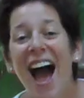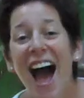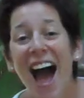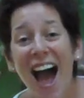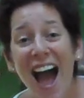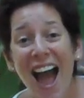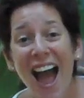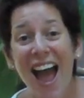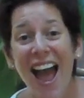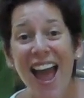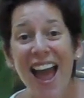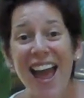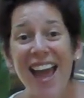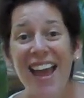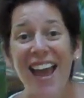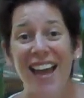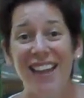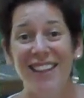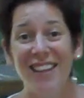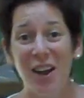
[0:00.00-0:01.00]

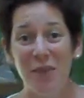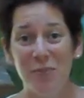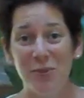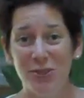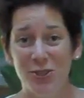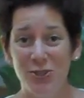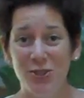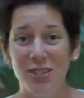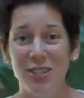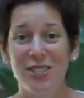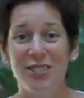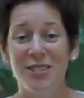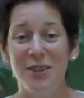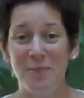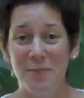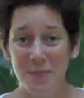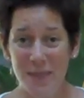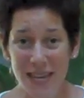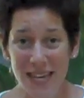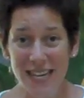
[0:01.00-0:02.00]
I had the opportunity
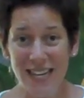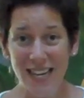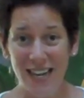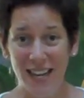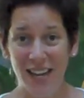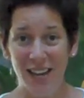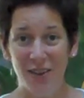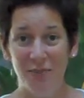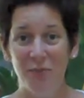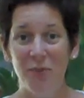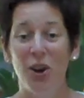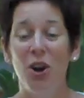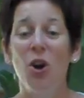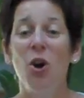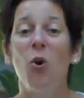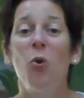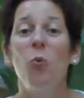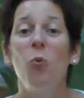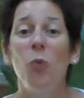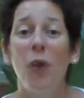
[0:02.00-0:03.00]
to meet him
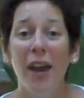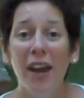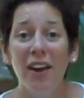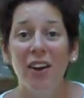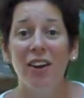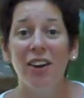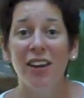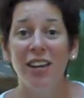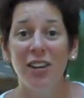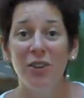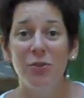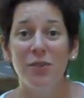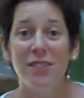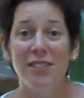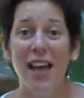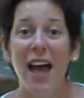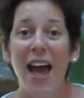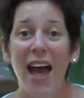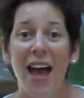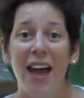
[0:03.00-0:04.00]
where he was
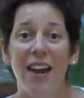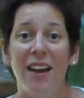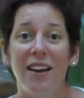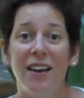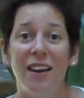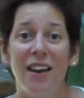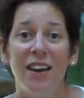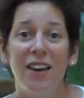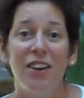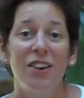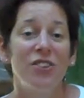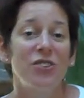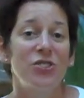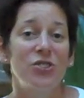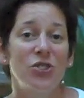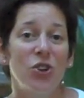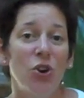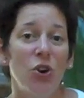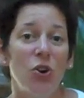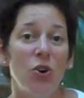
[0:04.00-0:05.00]
at.
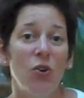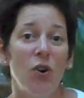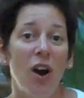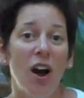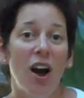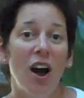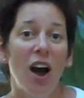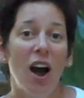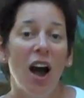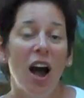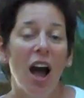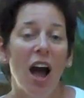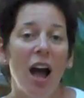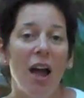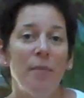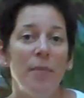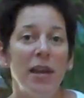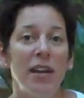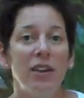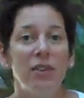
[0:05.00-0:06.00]
So
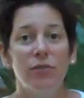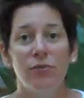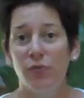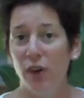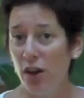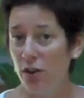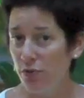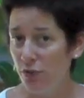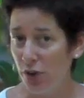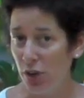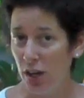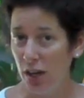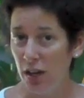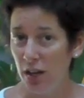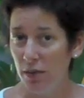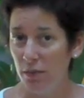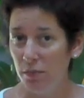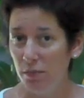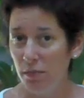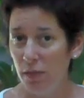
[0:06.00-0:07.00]
I made it fun for
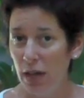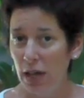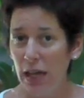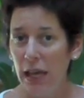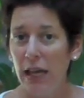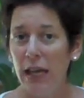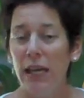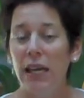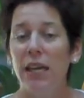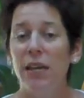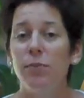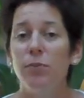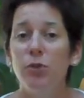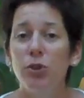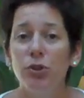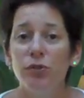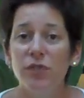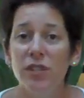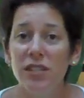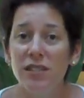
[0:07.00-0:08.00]
him. He
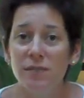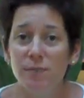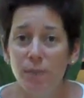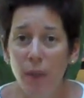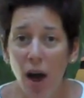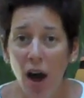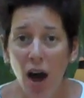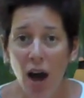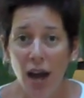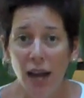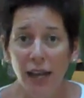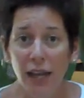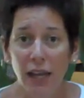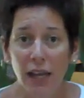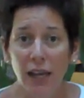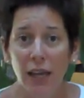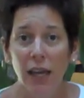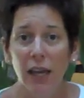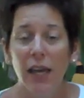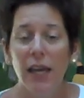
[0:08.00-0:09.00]
moved his body.